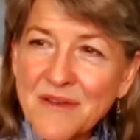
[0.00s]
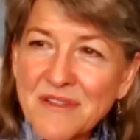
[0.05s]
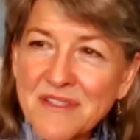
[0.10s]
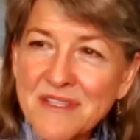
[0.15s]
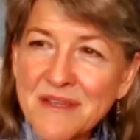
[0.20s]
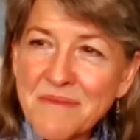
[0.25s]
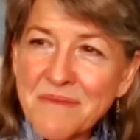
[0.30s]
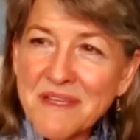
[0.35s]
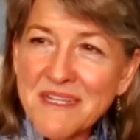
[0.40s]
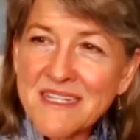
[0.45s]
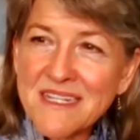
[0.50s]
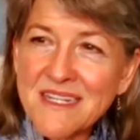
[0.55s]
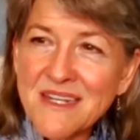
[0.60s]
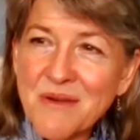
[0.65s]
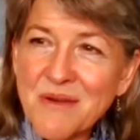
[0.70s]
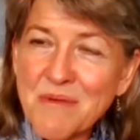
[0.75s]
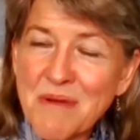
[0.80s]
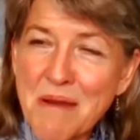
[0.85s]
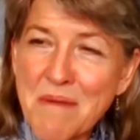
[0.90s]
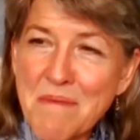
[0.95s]
something to
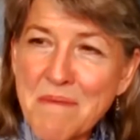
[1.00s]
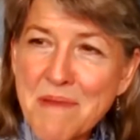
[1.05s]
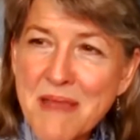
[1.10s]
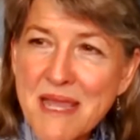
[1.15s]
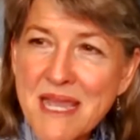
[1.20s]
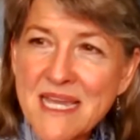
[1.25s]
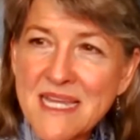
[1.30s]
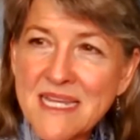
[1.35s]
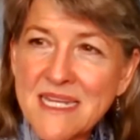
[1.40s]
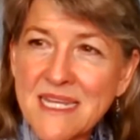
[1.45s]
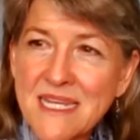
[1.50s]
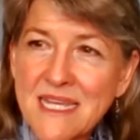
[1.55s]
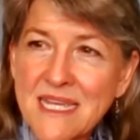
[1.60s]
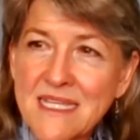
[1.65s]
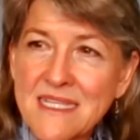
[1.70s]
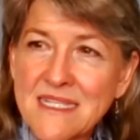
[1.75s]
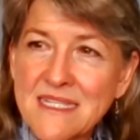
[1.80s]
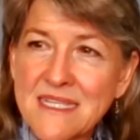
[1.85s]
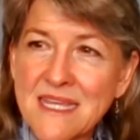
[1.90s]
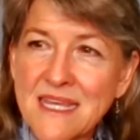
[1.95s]
know about men
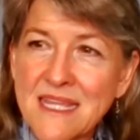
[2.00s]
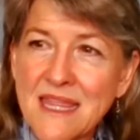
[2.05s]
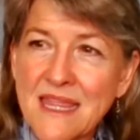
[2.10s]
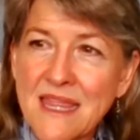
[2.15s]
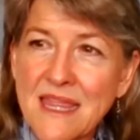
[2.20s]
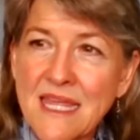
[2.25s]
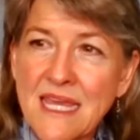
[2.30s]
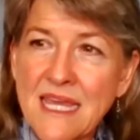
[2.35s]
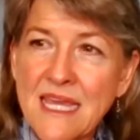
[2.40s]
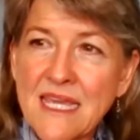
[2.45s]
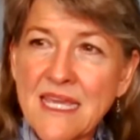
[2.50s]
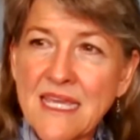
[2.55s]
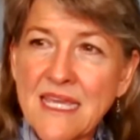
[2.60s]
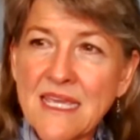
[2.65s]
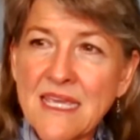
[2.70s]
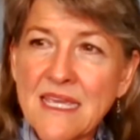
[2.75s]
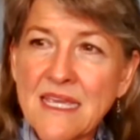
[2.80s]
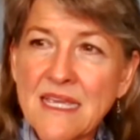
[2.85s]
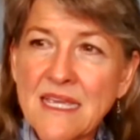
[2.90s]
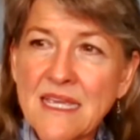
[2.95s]
is that
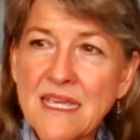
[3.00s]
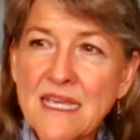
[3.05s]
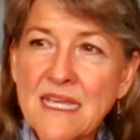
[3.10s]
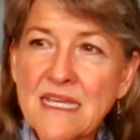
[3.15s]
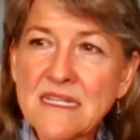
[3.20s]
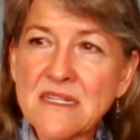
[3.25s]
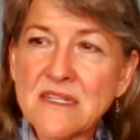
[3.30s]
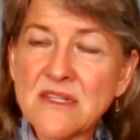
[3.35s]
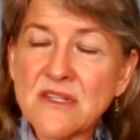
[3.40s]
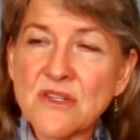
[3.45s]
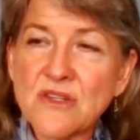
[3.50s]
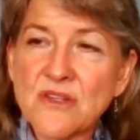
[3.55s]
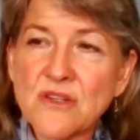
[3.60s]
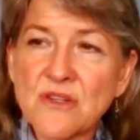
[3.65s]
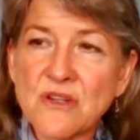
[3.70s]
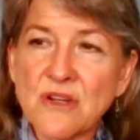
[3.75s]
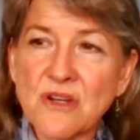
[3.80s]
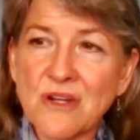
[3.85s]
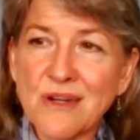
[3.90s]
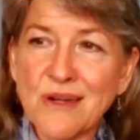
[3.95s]
they
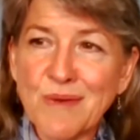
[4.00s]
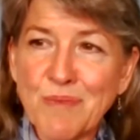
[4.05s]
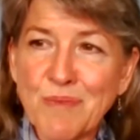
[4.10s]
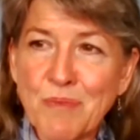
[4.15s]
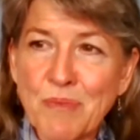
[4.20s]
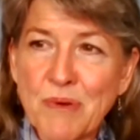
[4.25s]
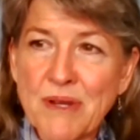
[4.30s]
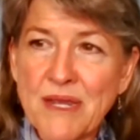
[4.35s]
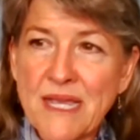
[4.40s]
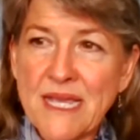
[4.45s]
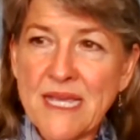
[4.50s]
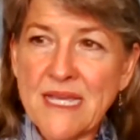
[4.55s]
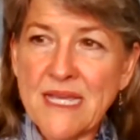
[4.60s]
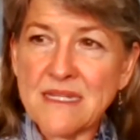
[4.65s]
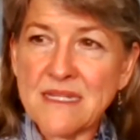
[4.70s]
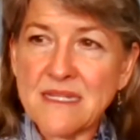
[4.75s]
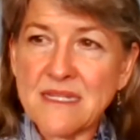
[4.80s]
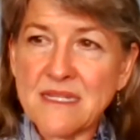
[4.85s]
interpret